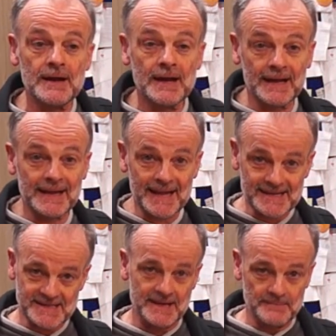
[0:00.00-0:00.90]
and
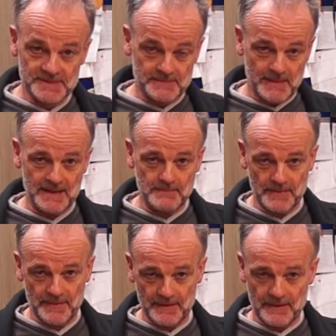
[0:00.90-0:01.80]
get him to make me
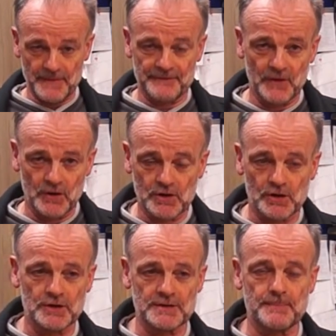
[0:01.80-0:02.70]
the four
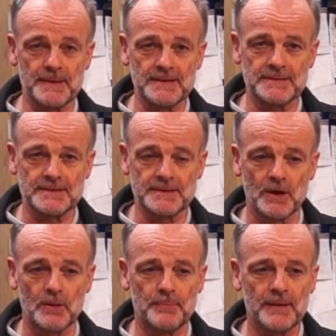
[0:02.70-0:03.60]
corner pieces
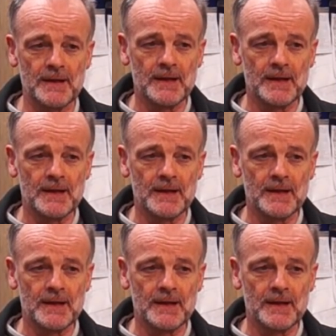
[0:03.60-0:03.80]
up.